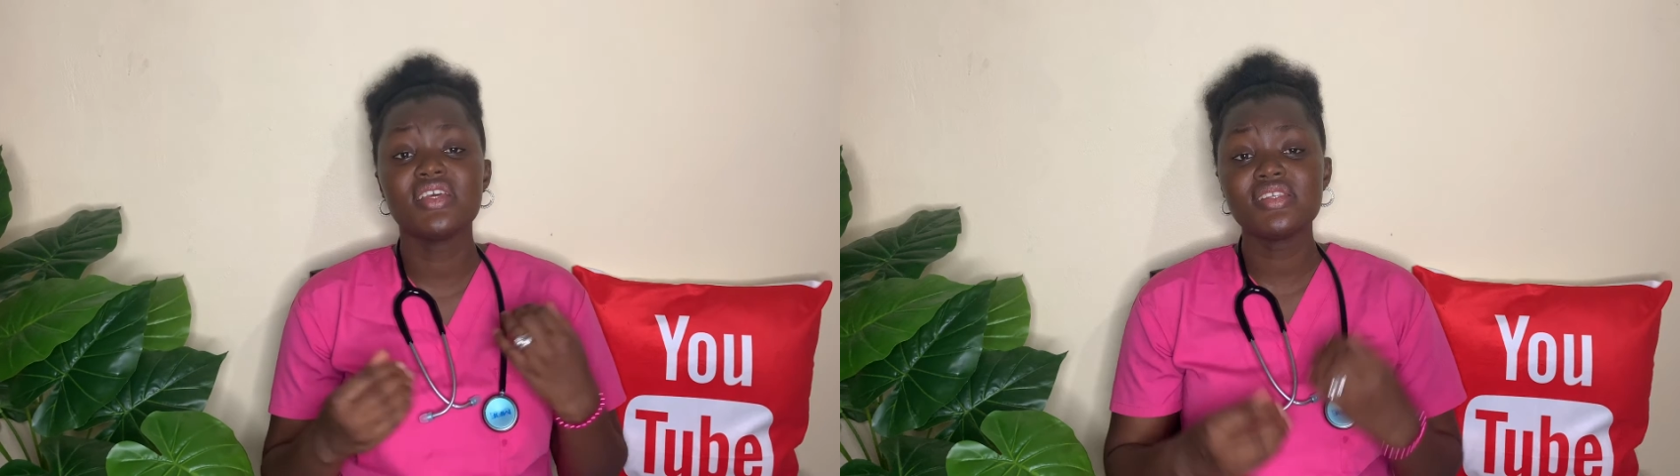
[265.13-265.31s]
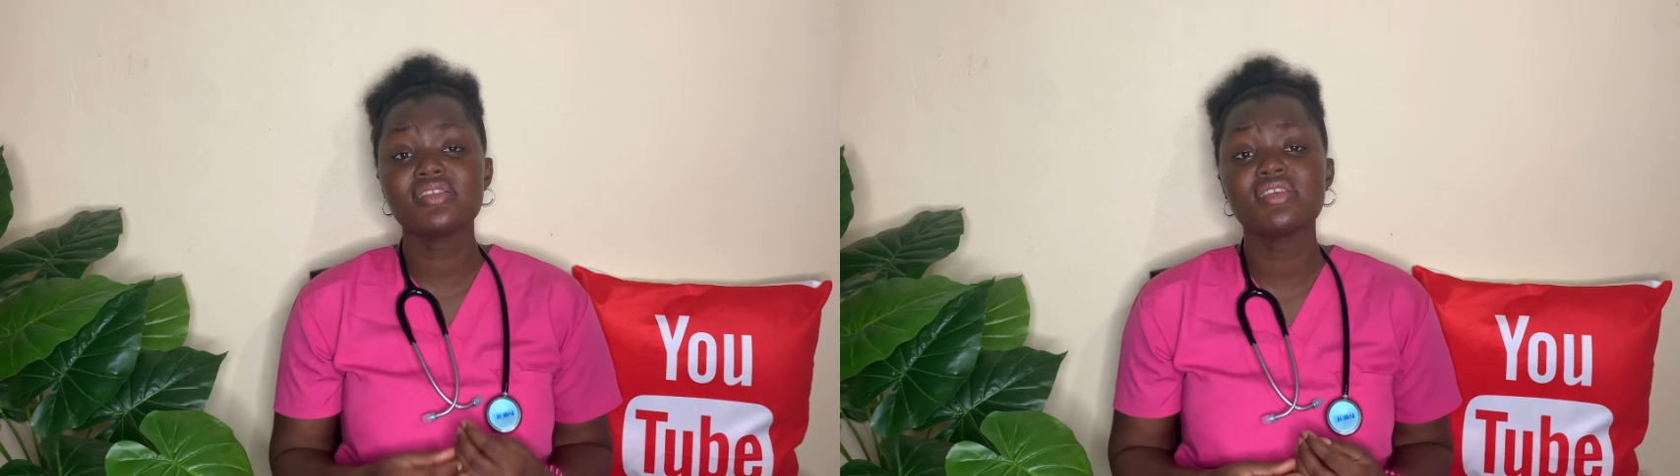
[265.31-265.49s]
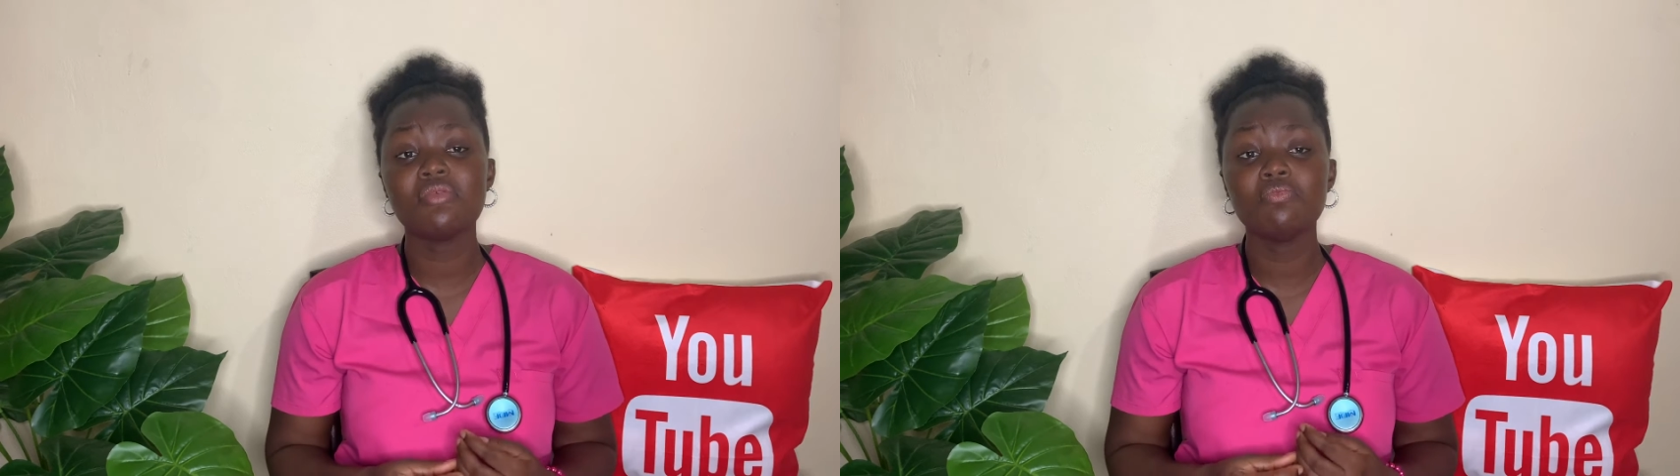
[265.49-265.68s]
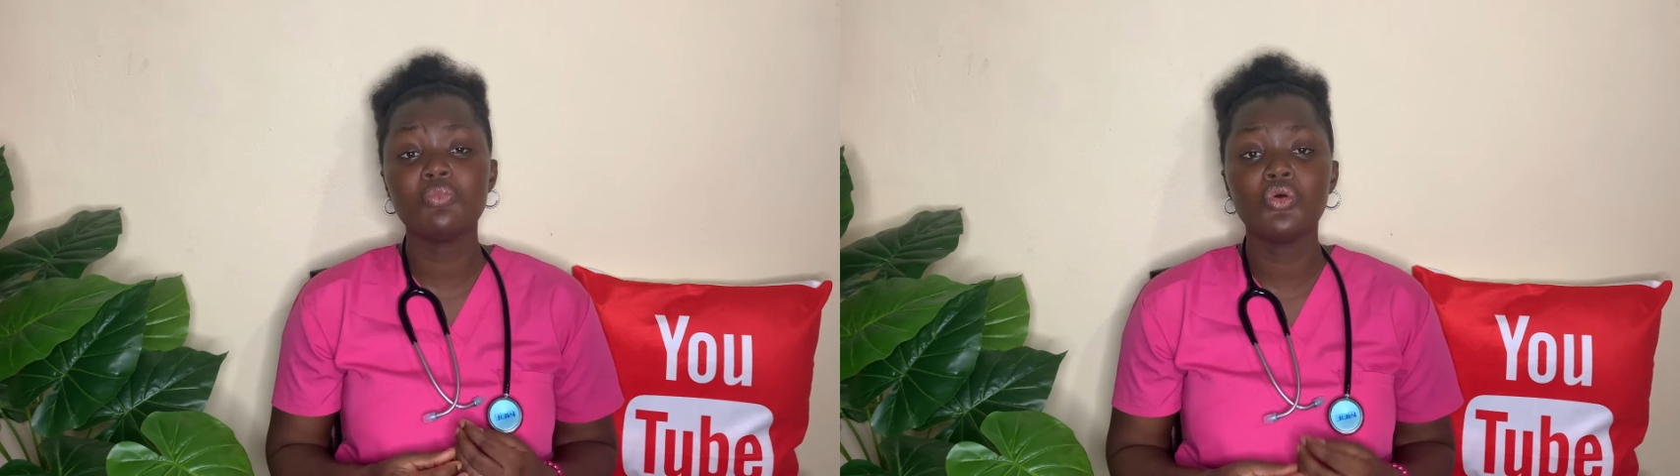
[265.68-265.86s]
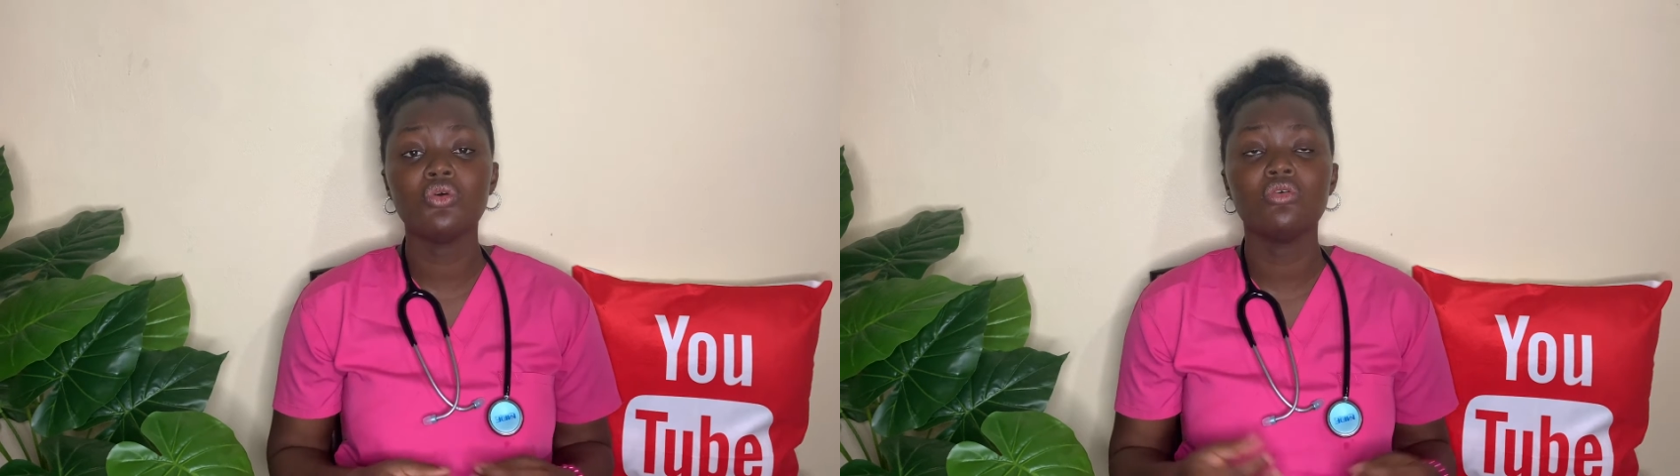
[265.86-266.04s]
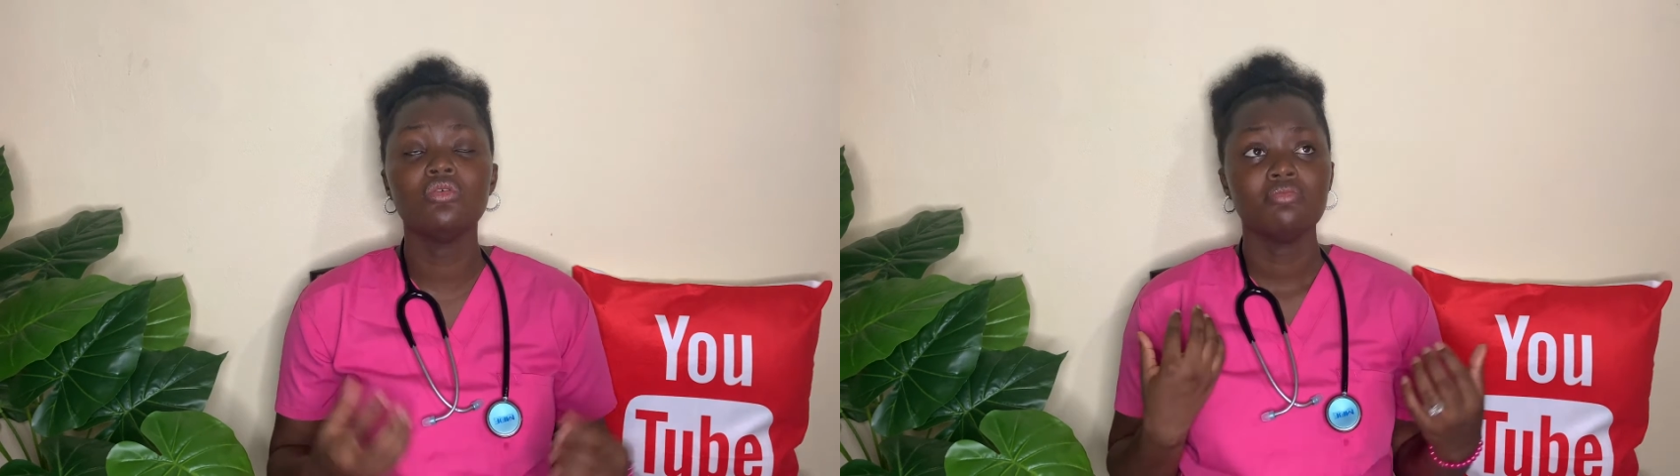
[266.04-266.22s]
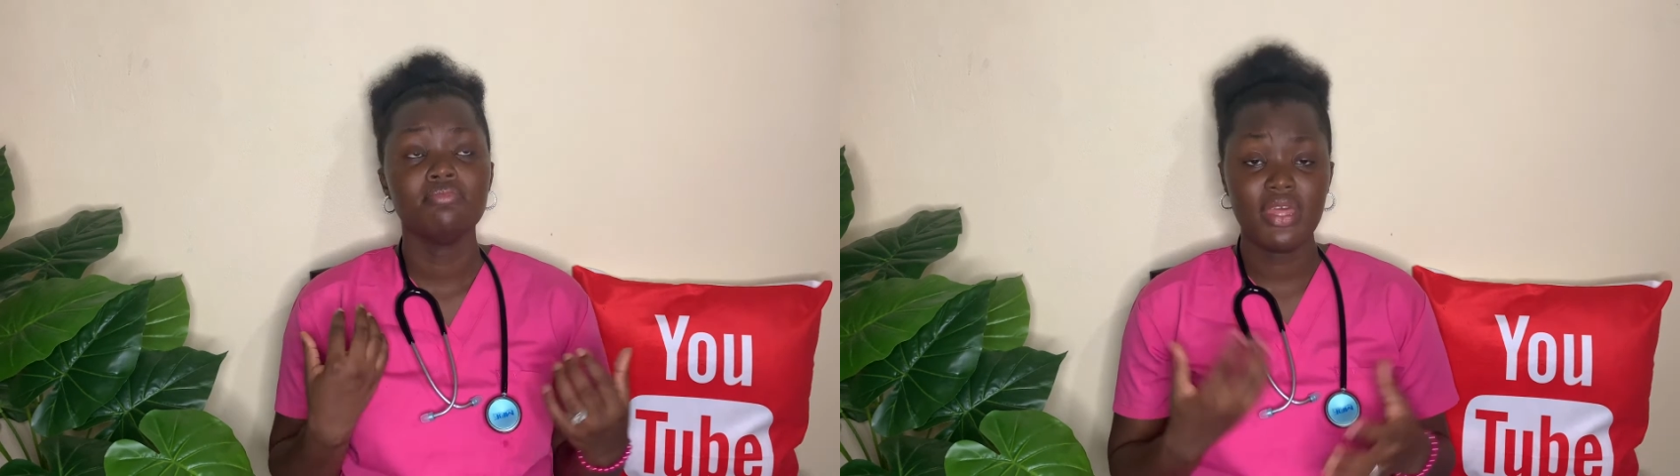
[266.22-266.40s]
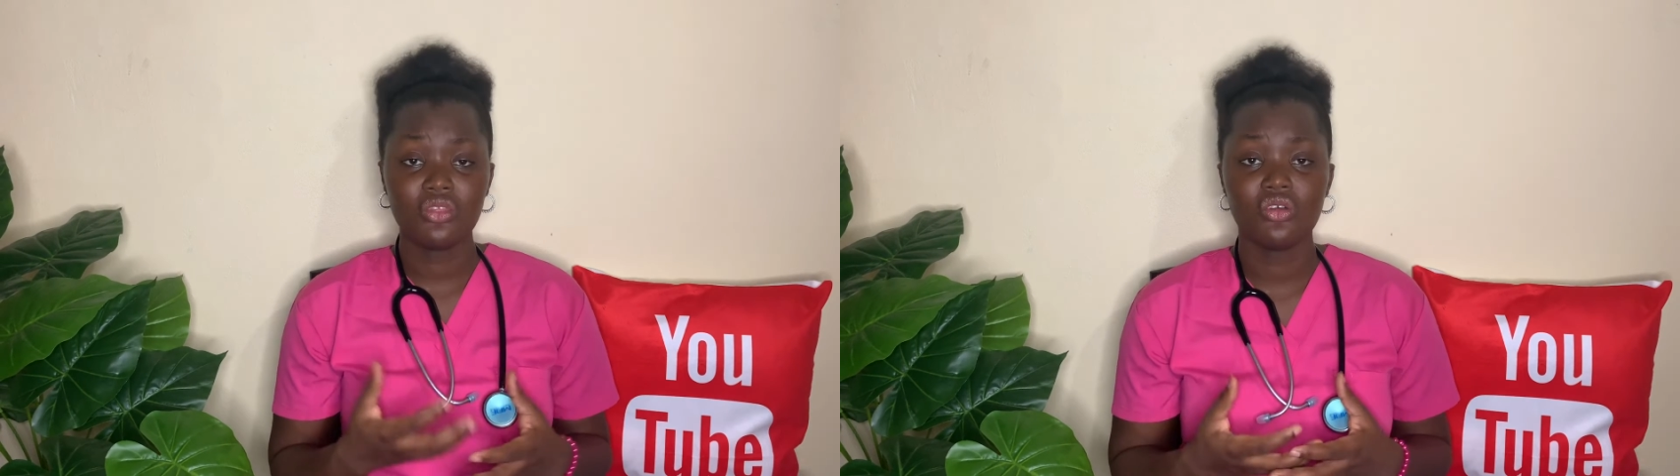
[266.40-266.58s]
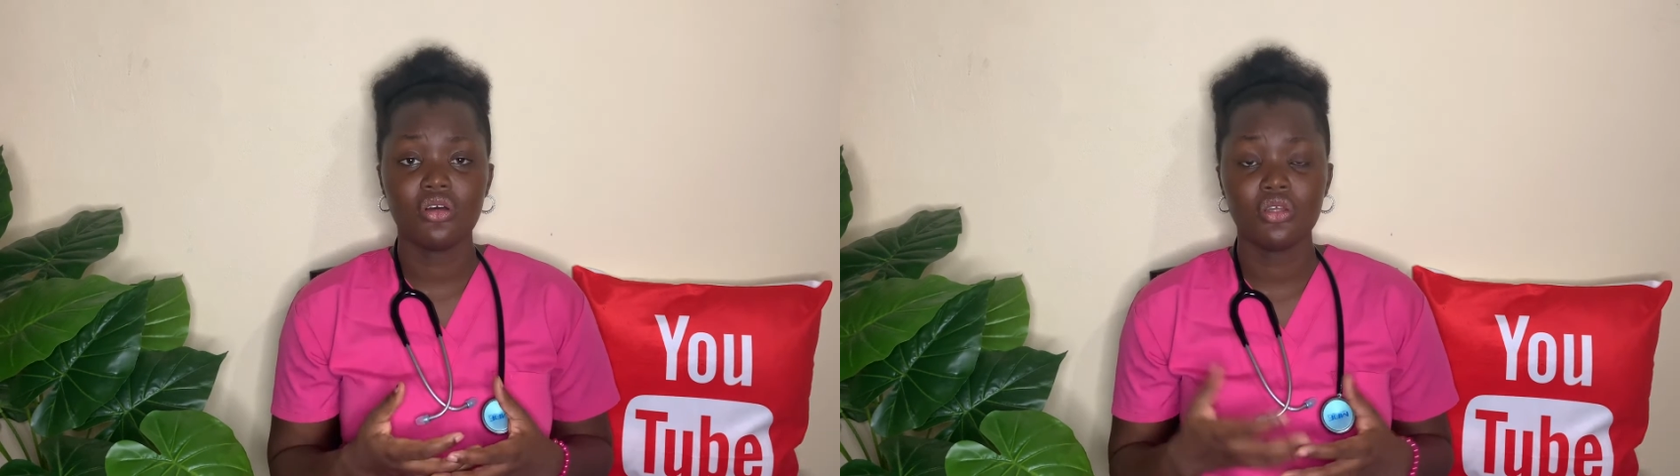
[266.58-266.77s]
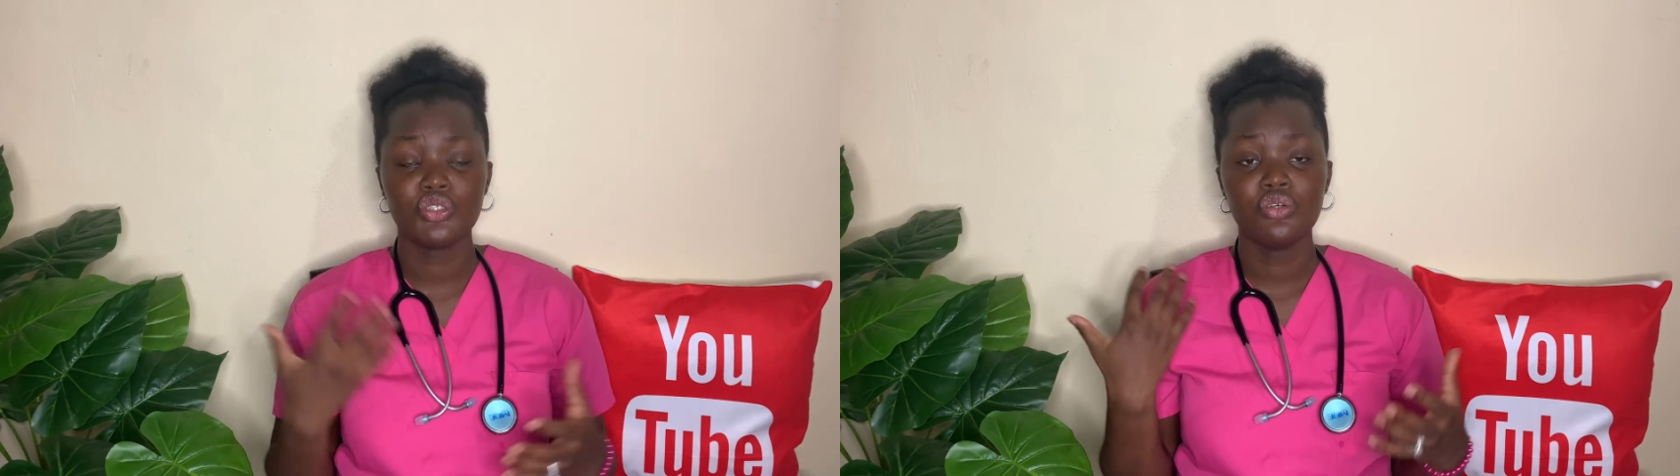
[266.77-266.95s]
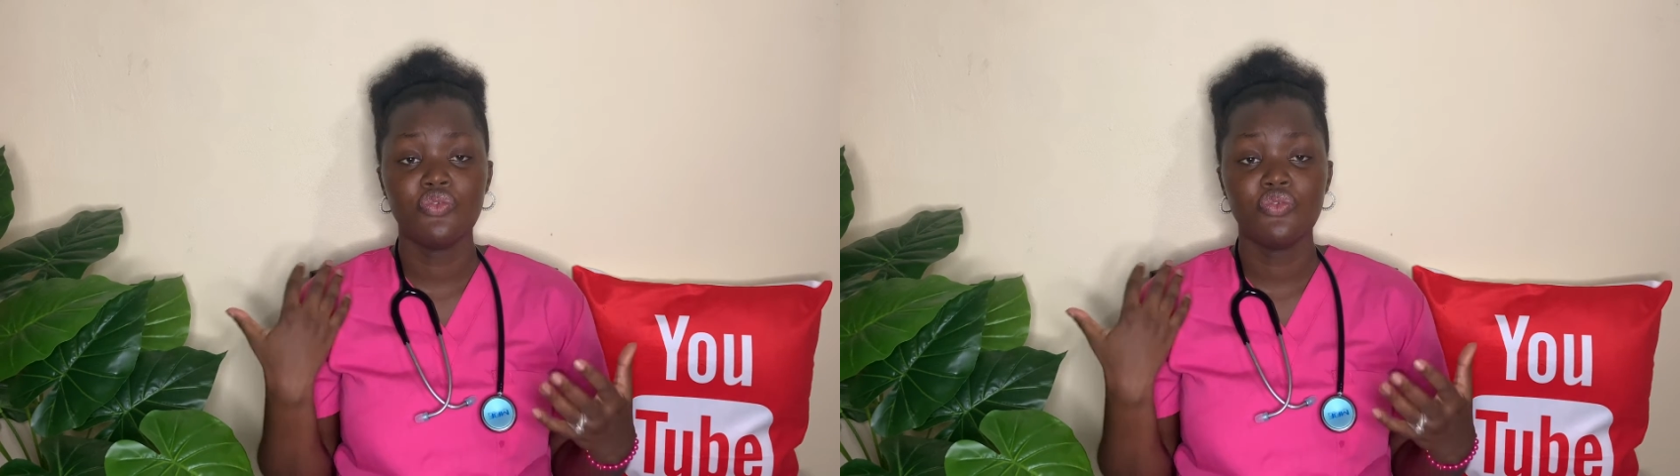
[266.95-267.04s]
simple method